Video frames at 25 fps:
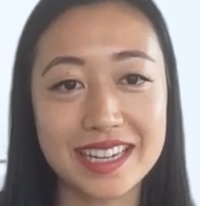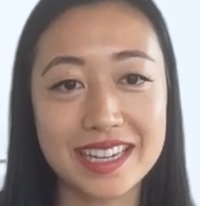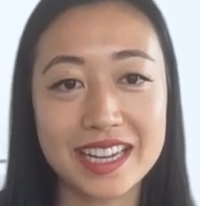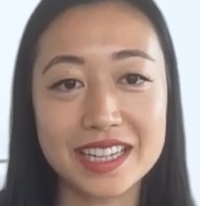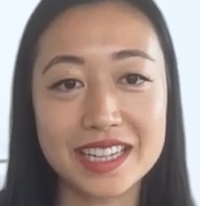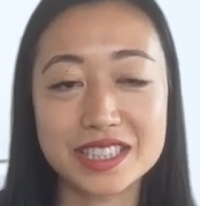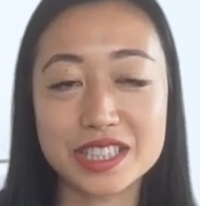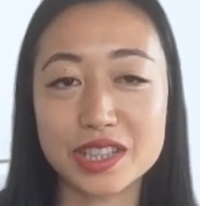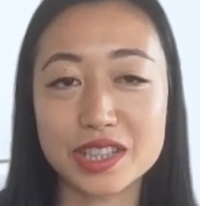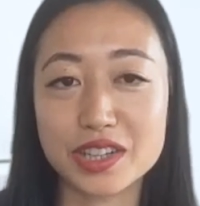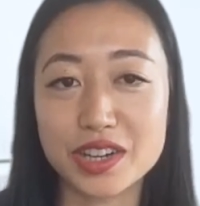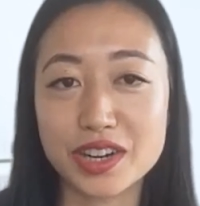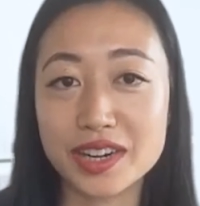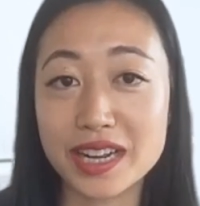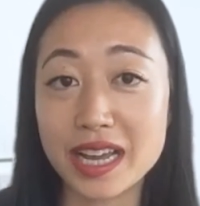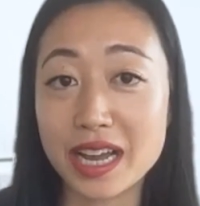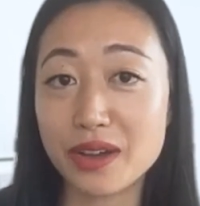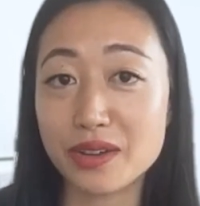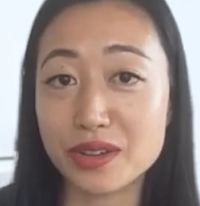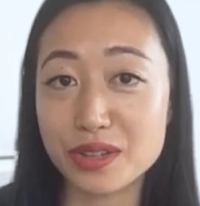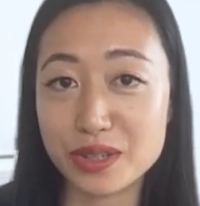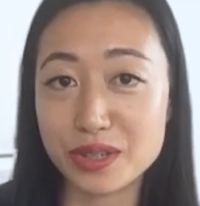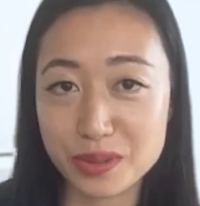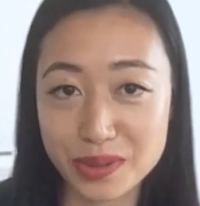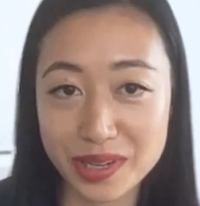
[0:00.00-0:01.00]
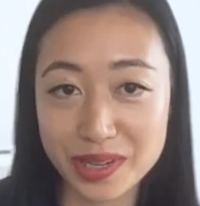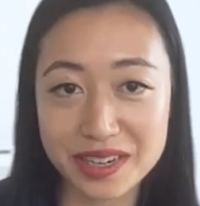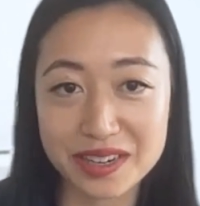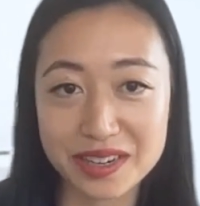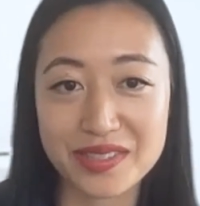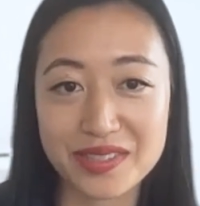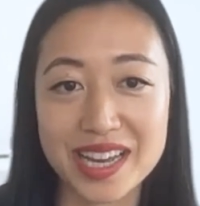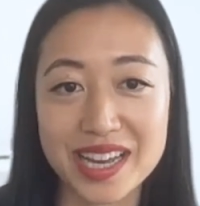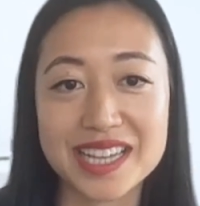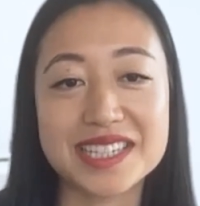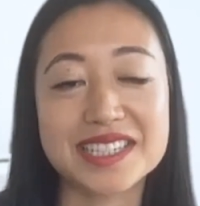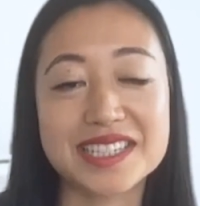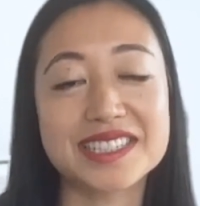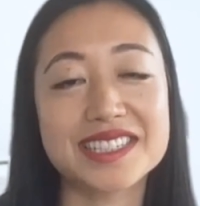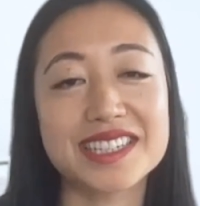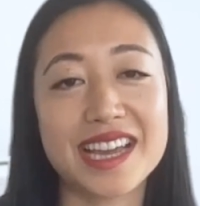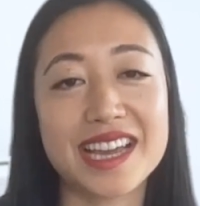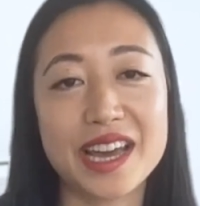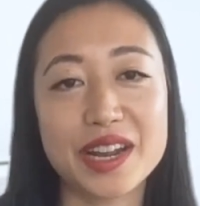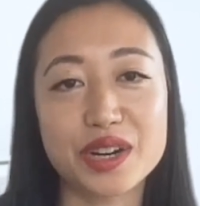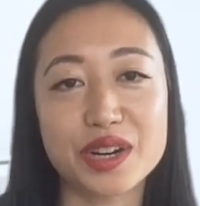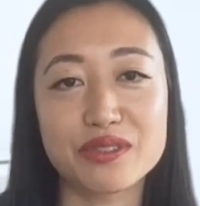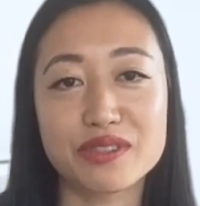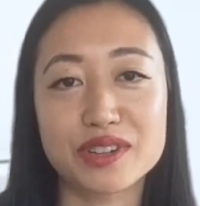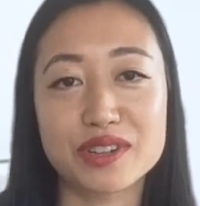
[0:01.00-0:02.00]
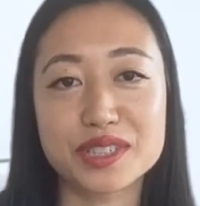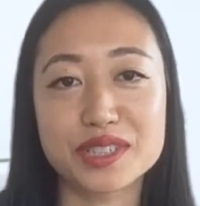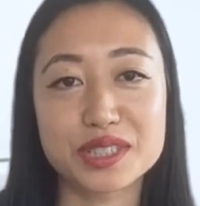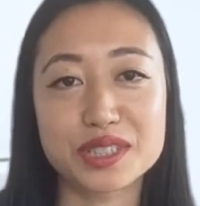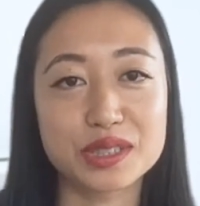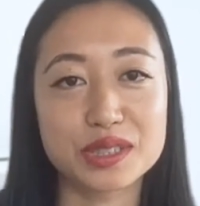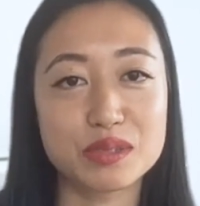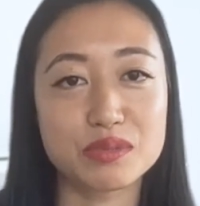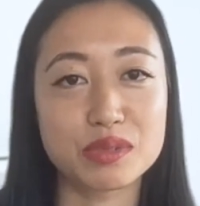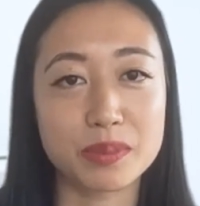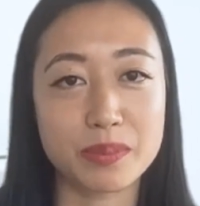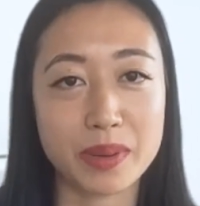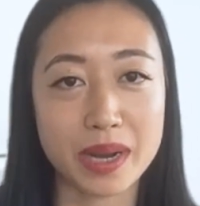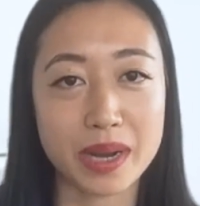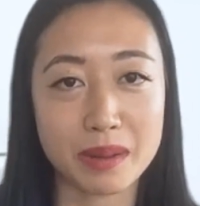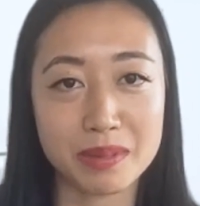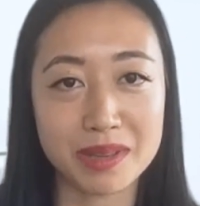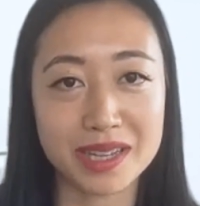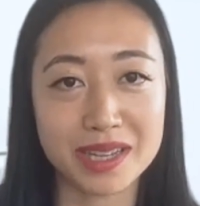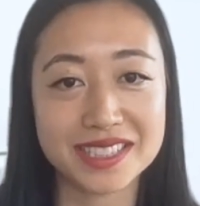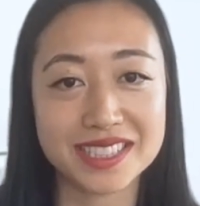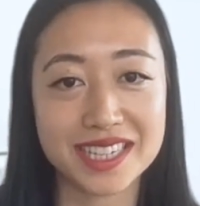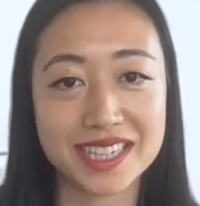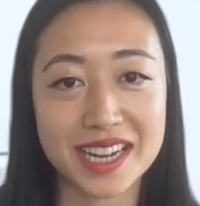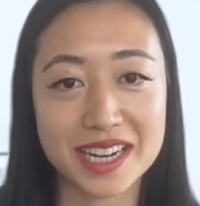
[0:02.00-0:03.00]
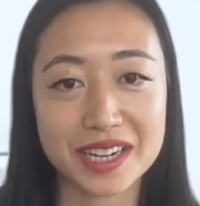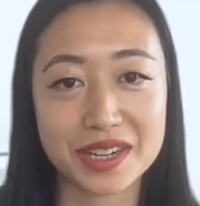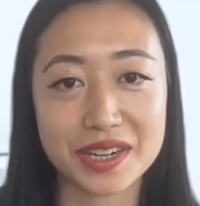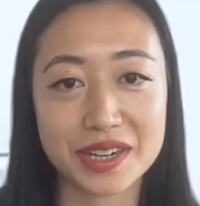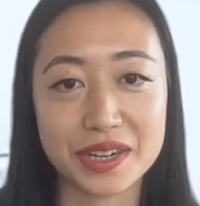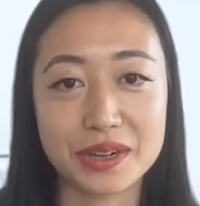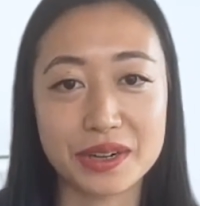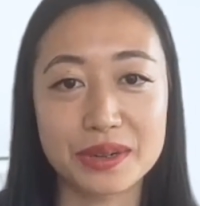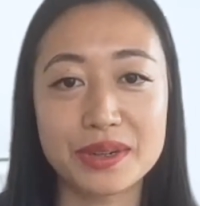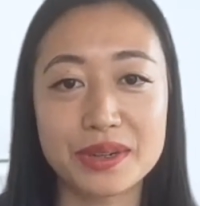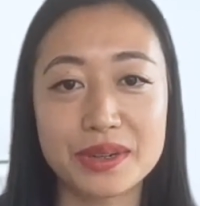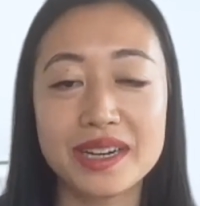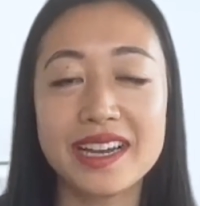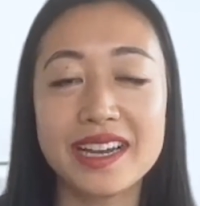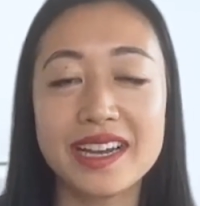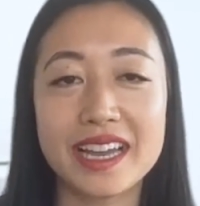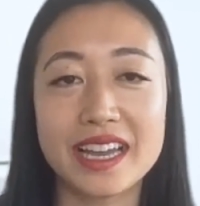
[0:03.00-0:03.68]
To learn how you can invest, head over to republic.co